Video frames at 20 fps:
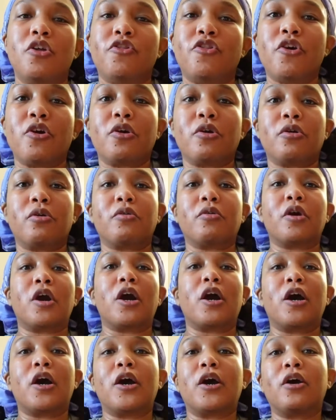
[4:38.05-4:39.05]
their
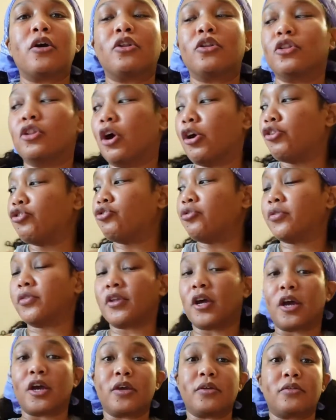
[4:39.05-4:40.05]
uh, larger
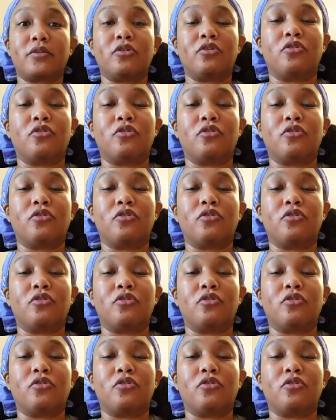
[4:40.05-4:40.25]
size